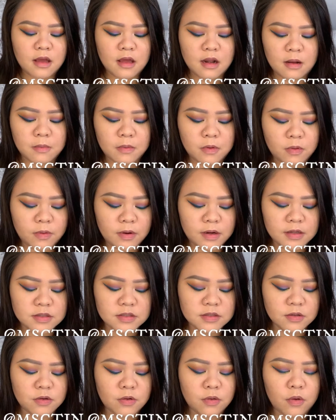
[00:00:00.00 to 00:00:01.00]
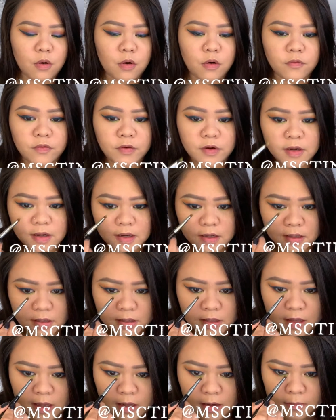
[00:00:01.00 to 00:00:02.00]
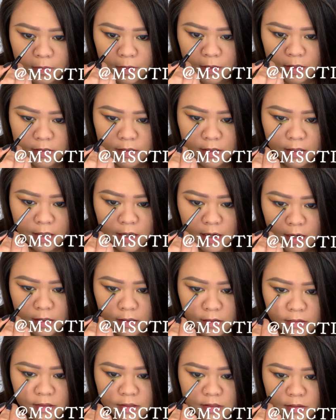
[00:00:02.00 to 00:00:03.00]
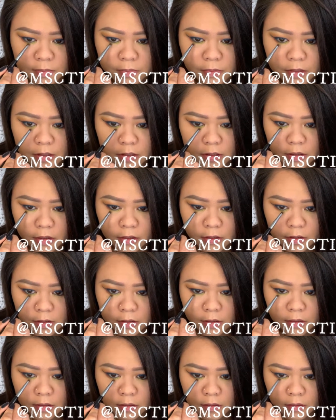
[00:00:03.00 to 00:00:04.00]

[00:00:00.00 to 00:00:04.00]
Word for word: And I'm going to go over it again because it kind of disappeared.